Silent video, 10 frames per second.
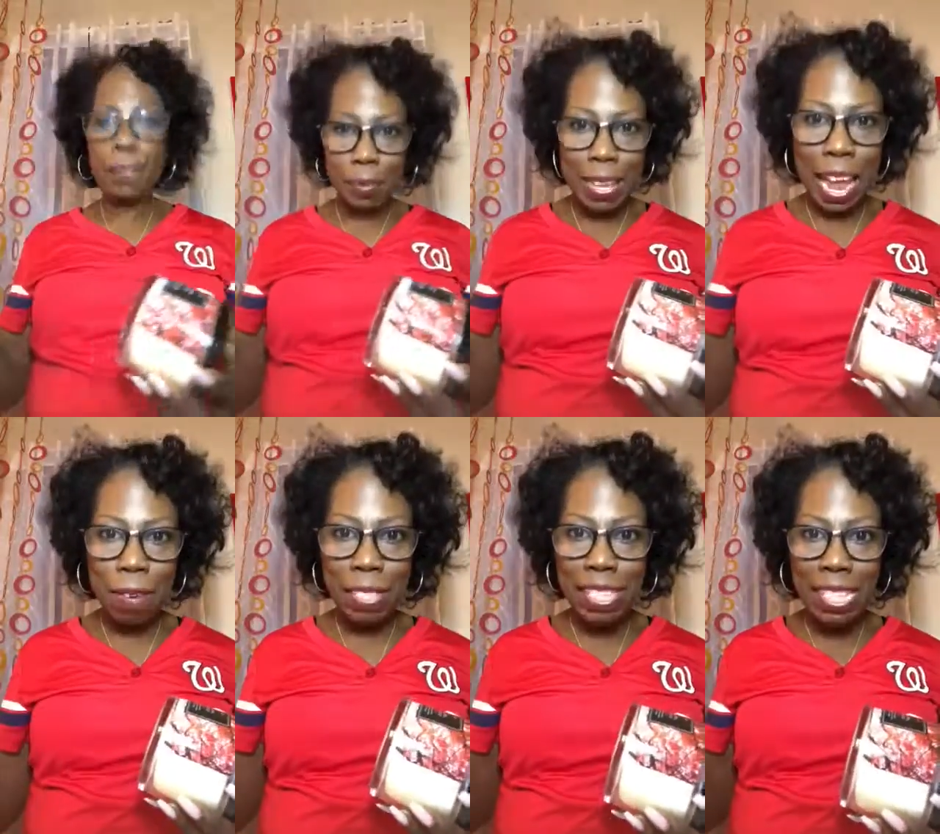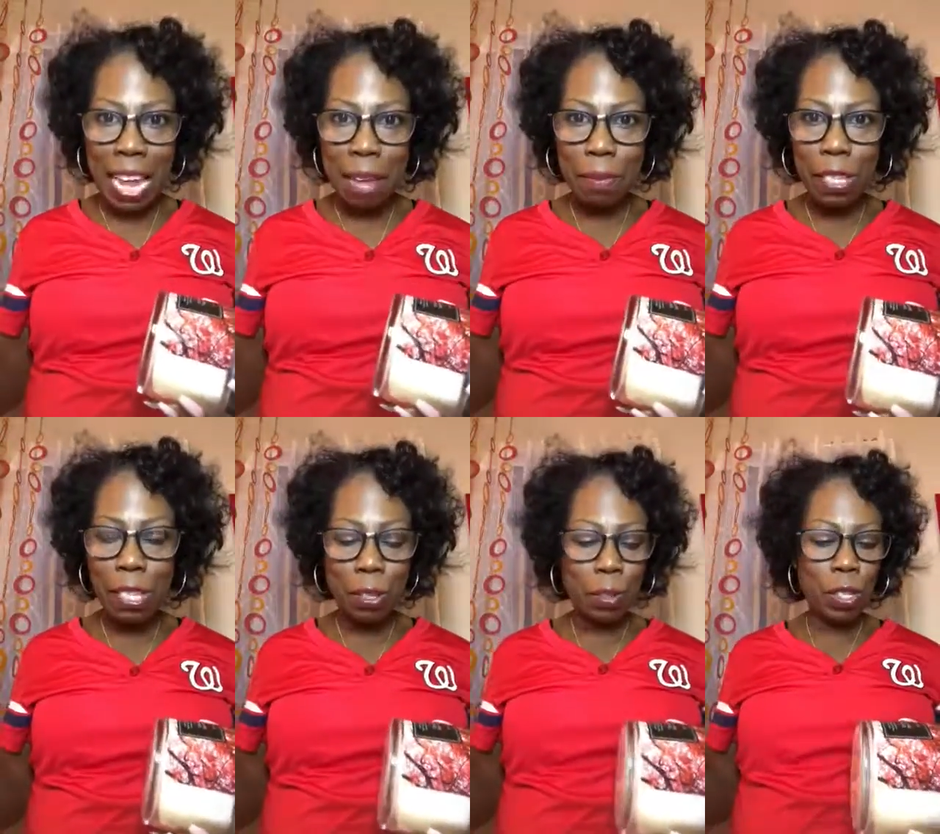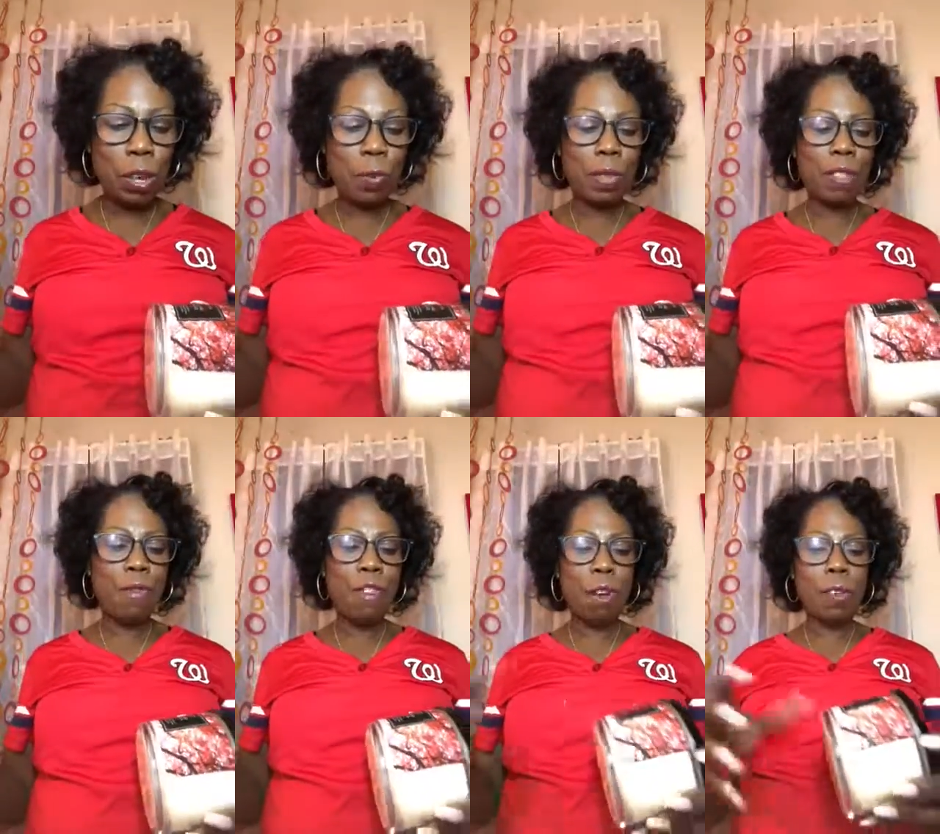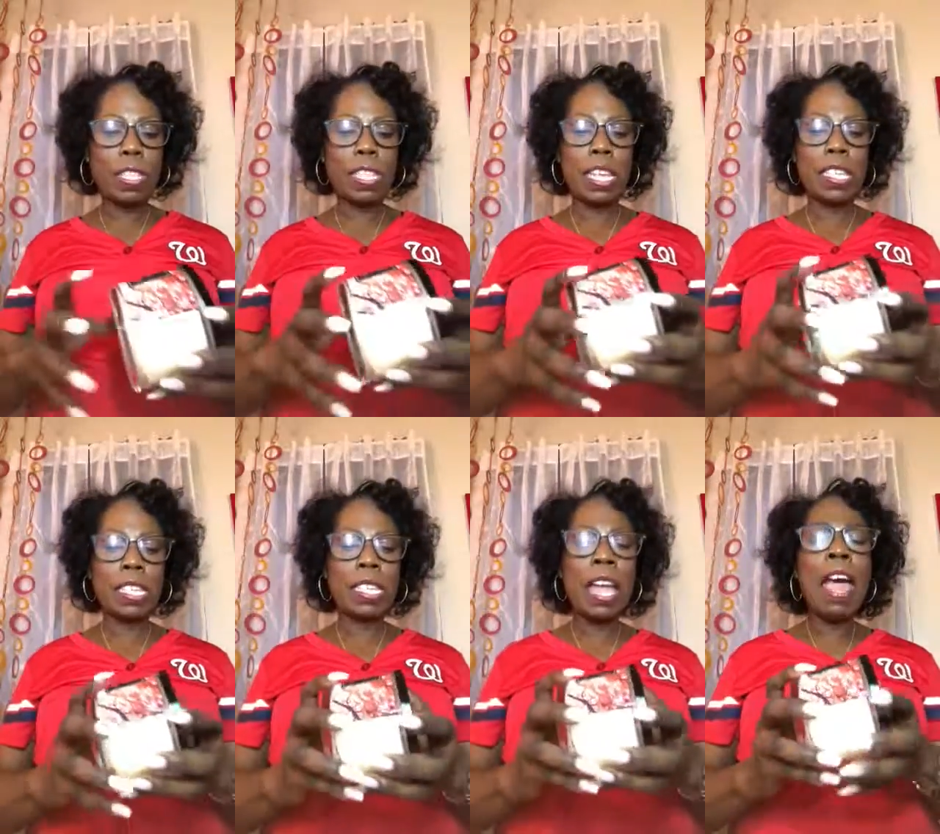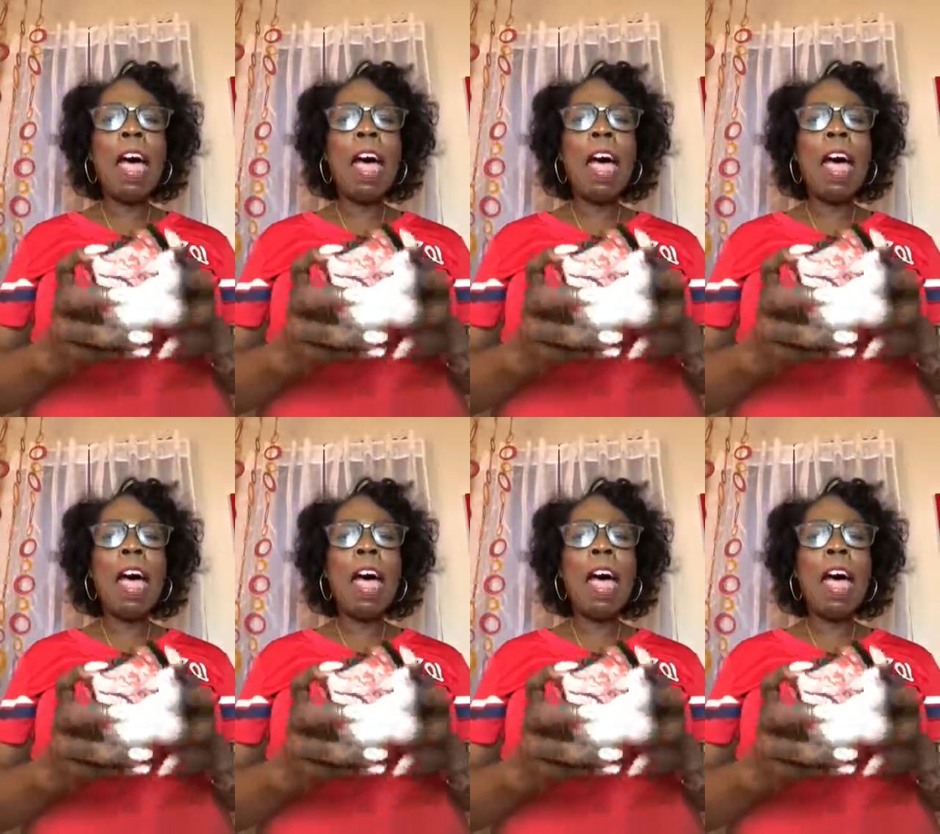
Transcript: now is the time to do so with the fall scents.